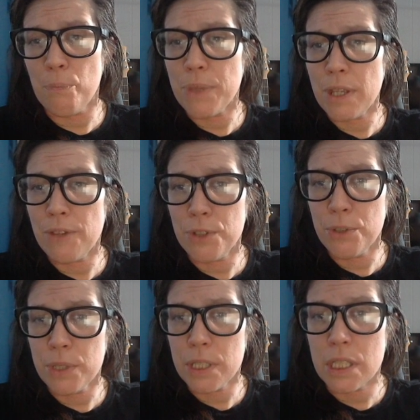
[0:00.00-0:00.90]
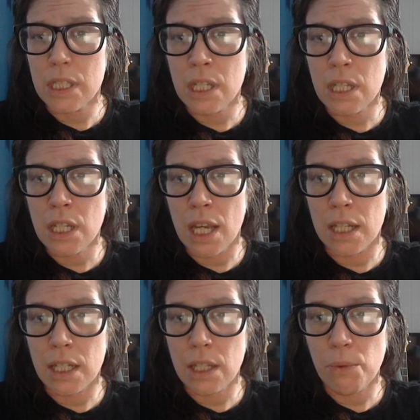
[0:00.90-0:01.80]
If you see
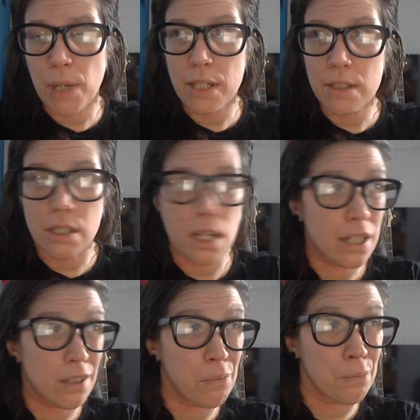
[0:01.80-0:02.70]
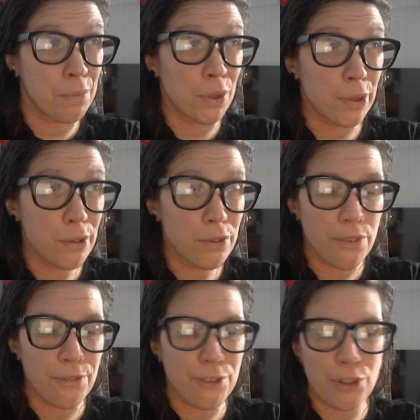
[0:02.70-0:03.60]
any ways that I can improve,
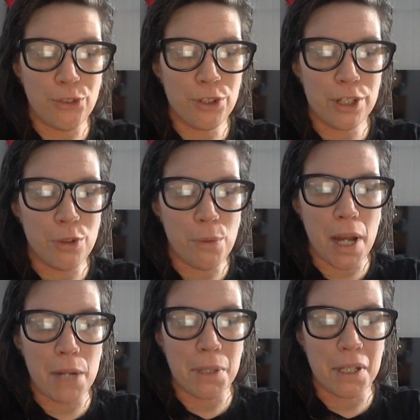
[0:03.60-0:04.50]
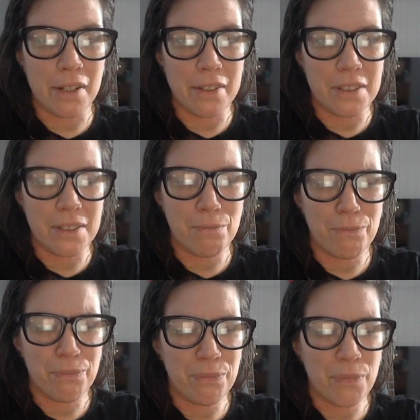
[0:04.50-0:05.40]
feel free to remind me because
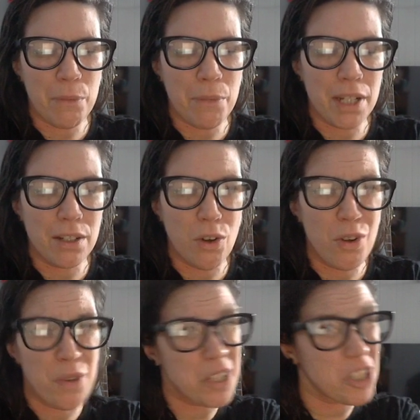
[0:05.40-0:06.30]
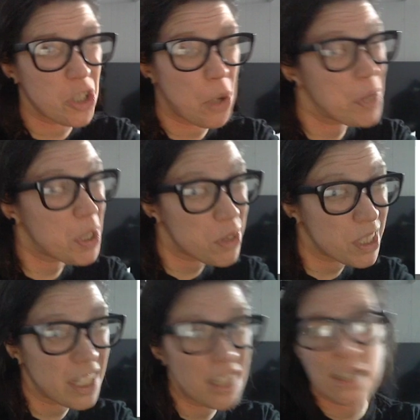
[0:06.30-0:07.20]
I might know it and just not be
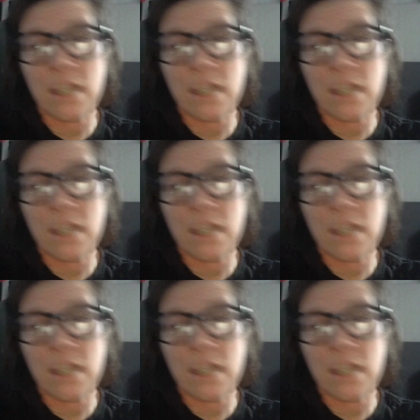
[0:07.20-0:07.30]
using it,